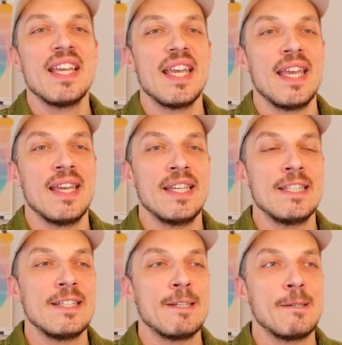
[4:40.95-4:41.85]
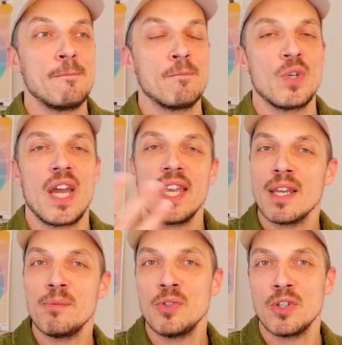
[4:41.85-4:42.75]
And when I
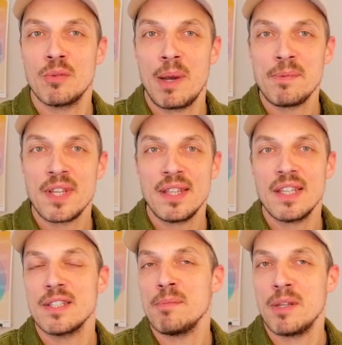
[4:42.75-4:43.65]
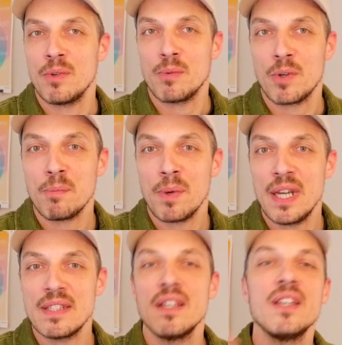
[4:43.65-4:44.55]
come to your website that's made with
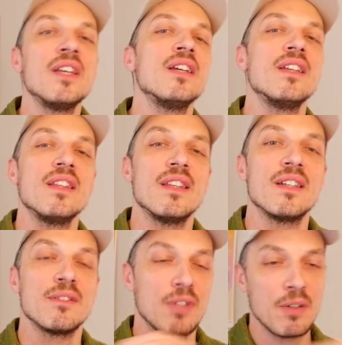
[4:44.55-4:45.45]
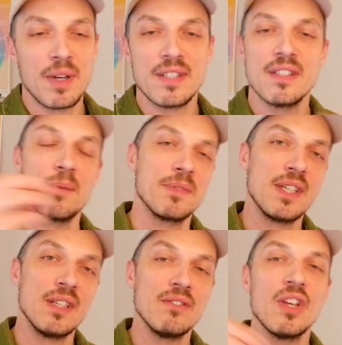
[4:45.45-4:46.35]
WordPress, the request comes
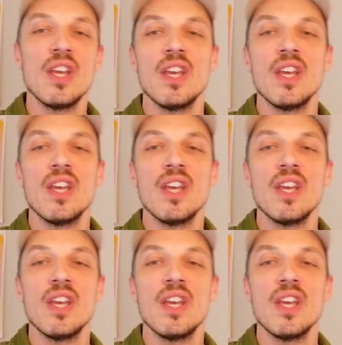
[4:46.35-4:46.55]
in.